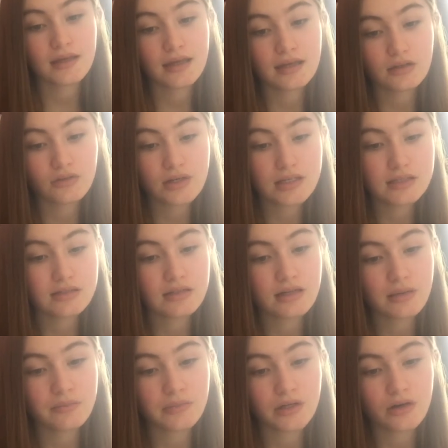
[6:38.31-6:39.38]
increase the
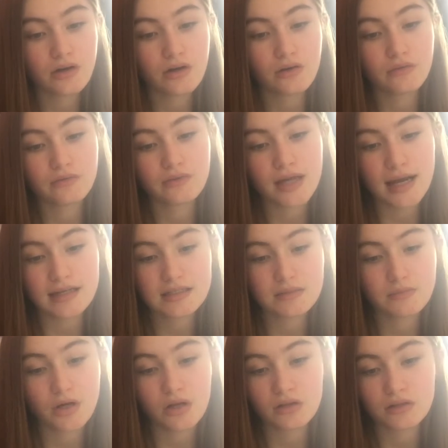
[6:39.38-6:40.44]
number of reactant
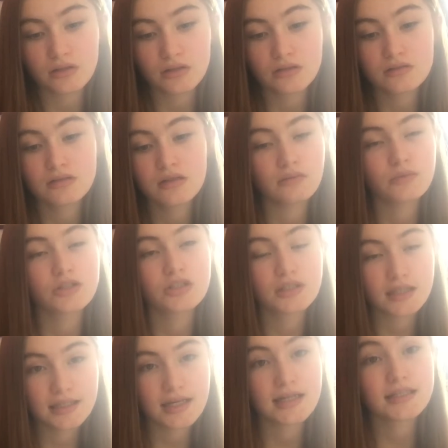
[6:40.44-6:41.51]
molecules which
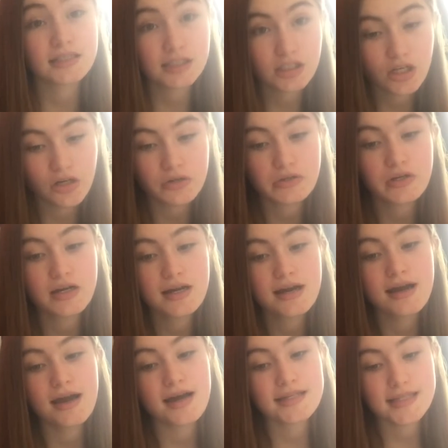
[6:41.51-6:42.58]
can undergo
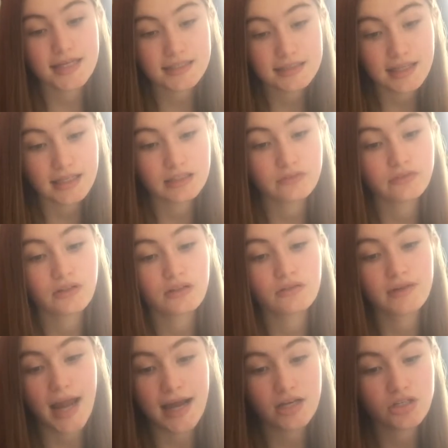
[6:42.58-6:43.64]
a successful
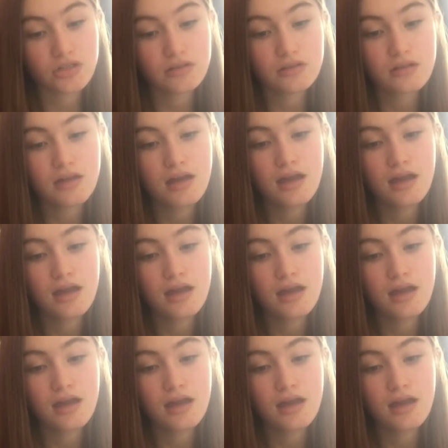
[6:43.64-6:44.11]
reaction,